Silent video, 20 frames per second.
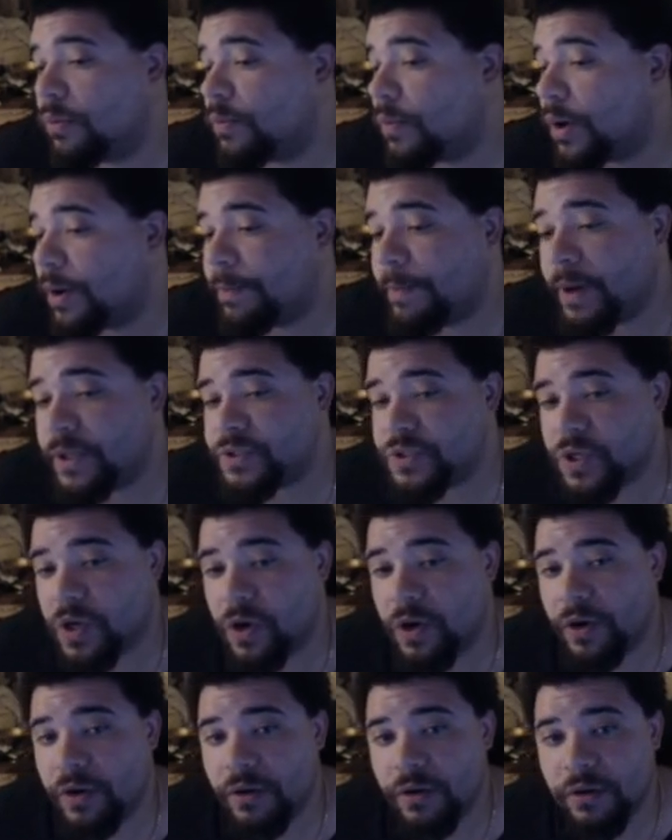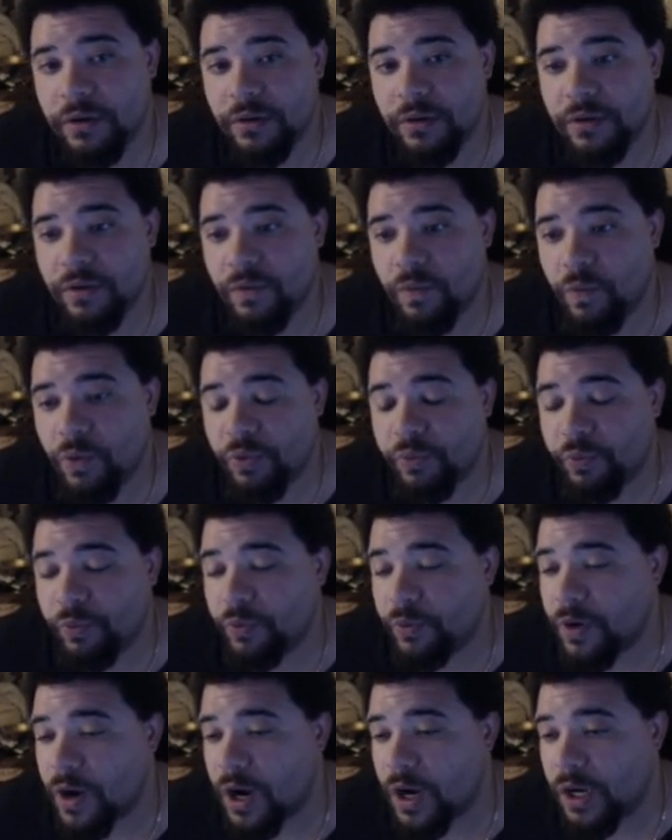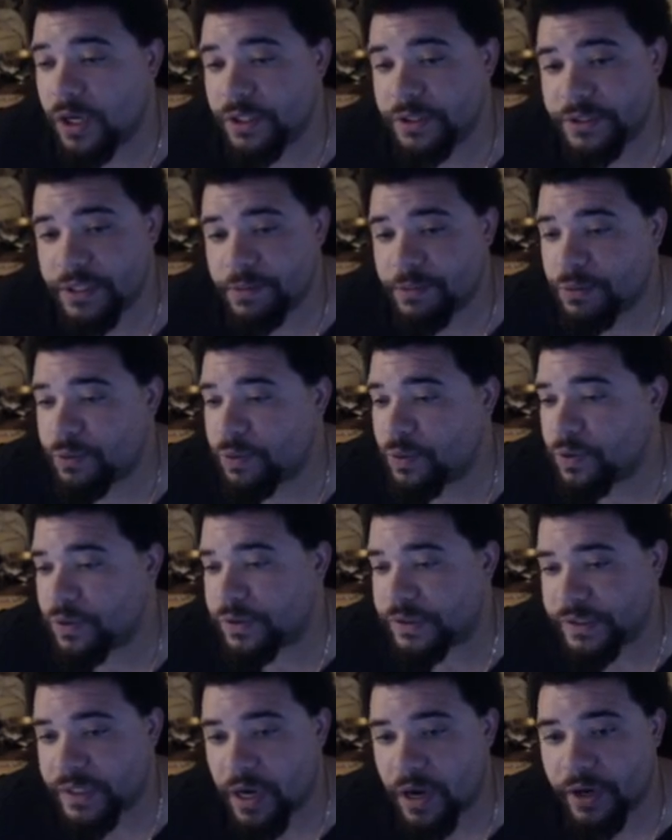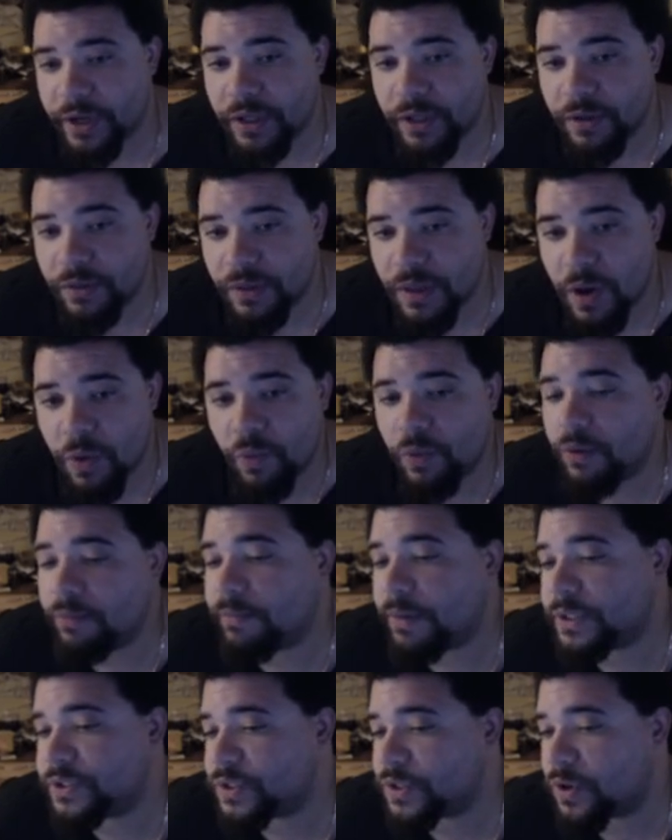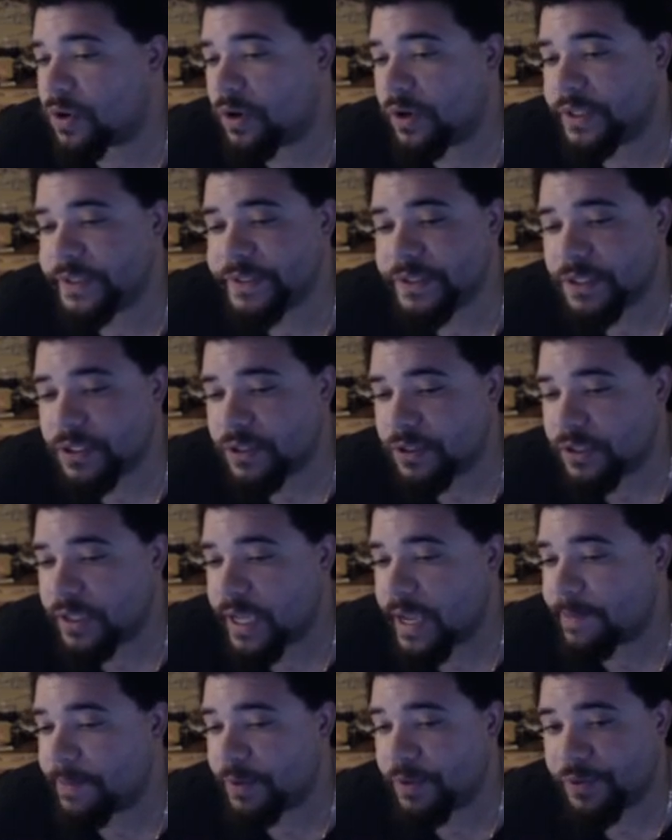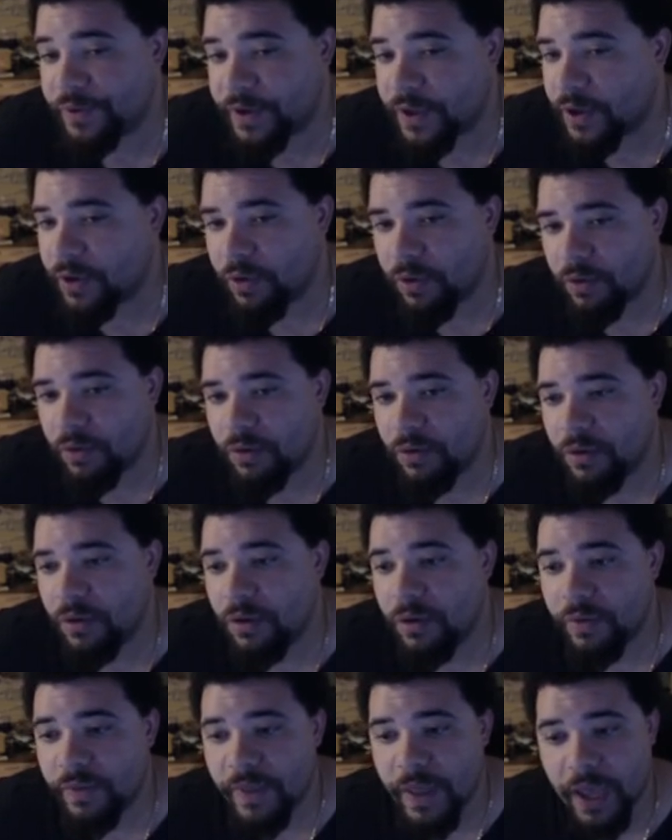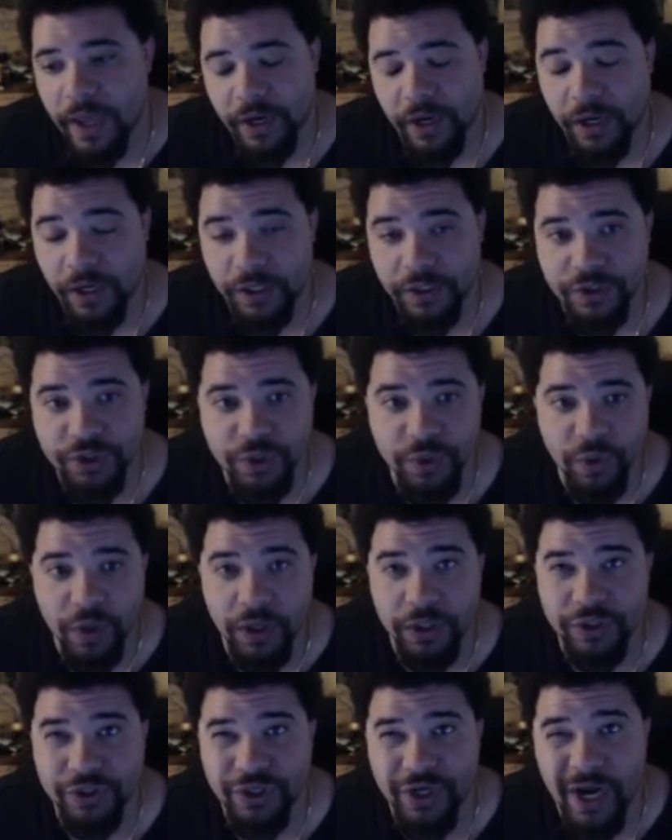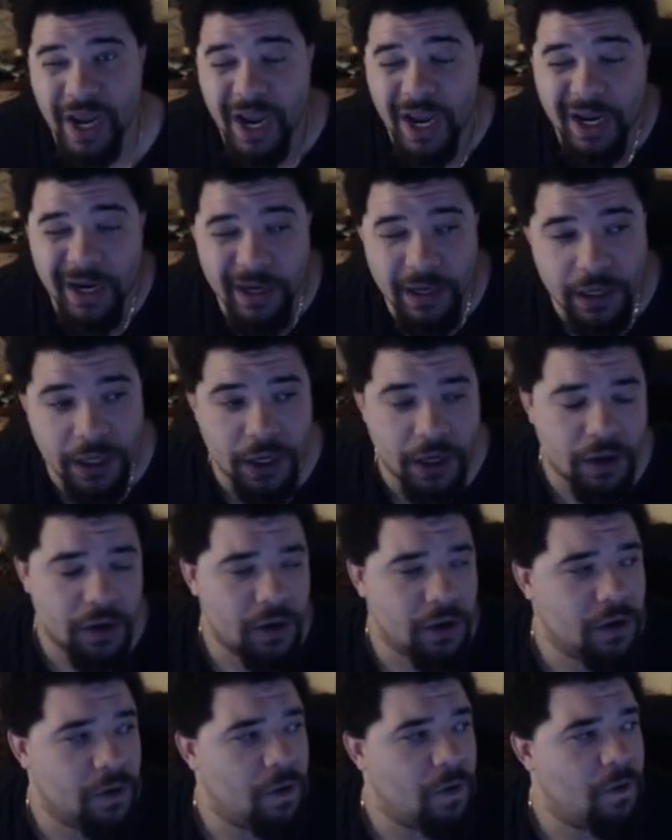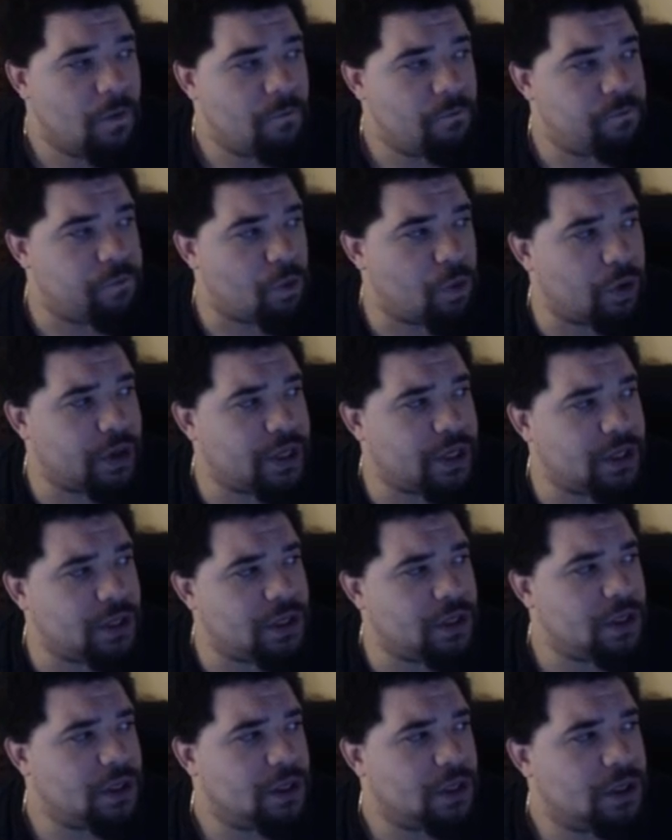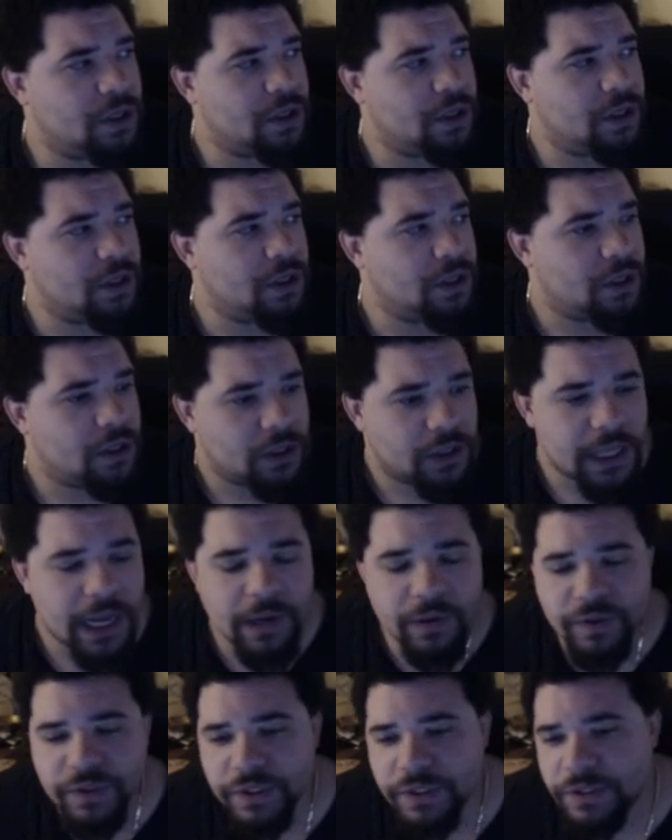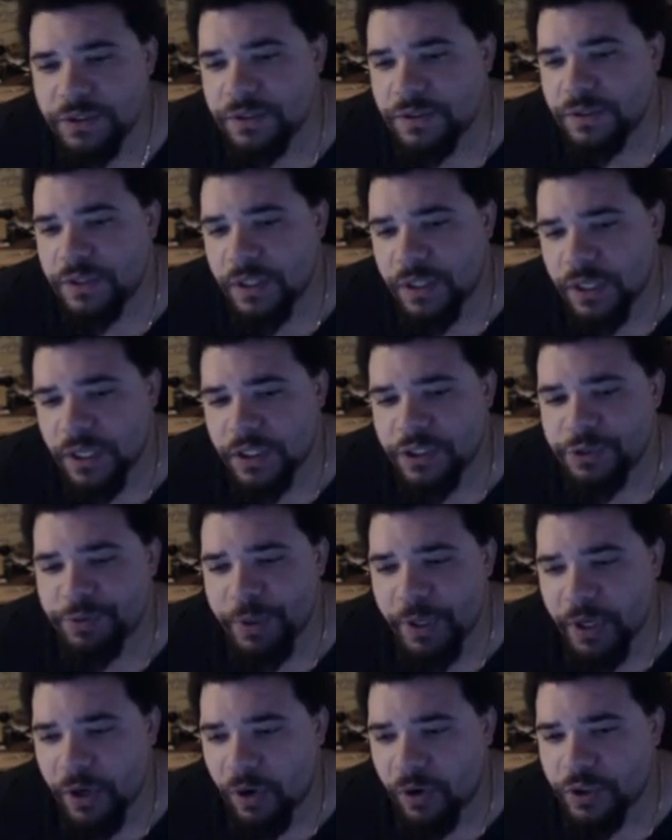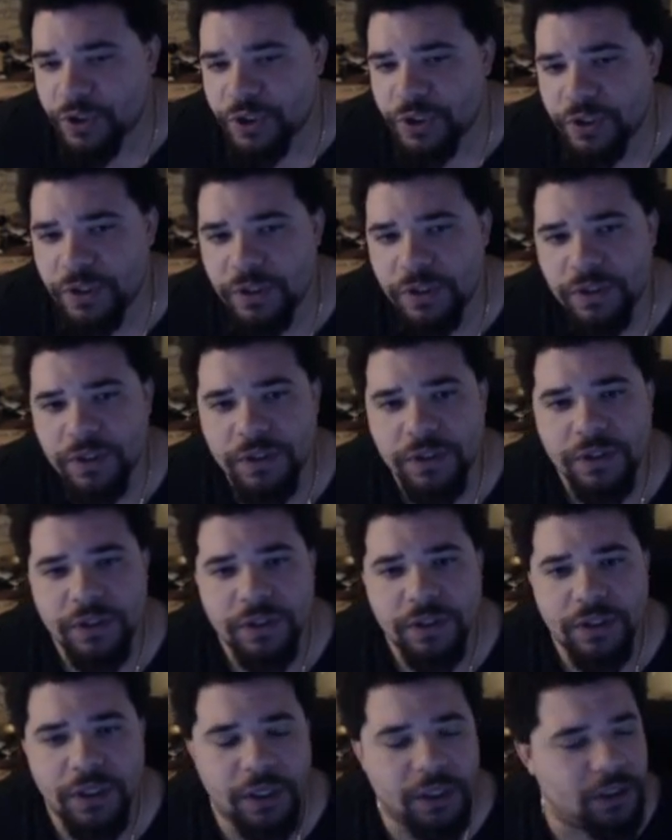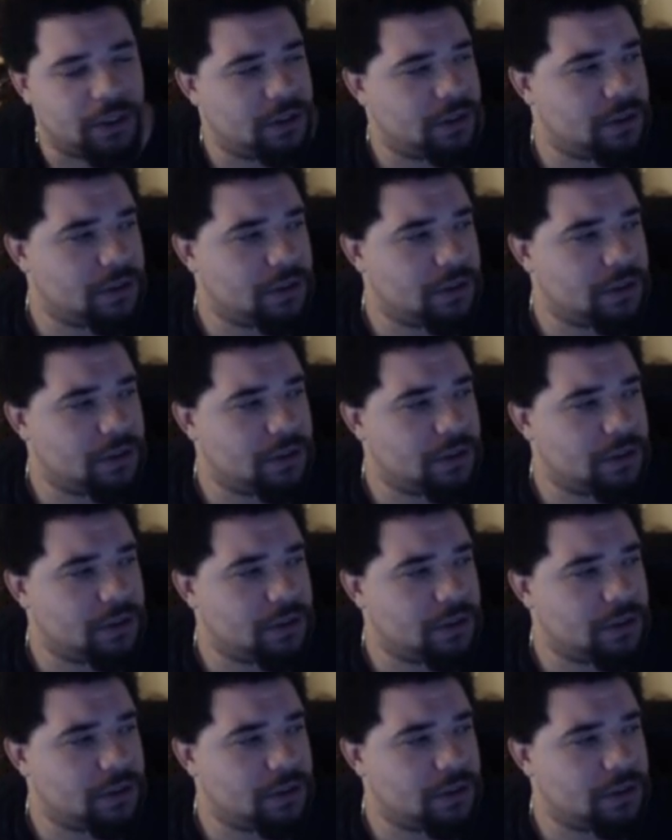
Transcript: one Buster card with uh, Double Ruler Skadi. That one Buster card is literally able to kill that uh, 240,000 HP Archer. Like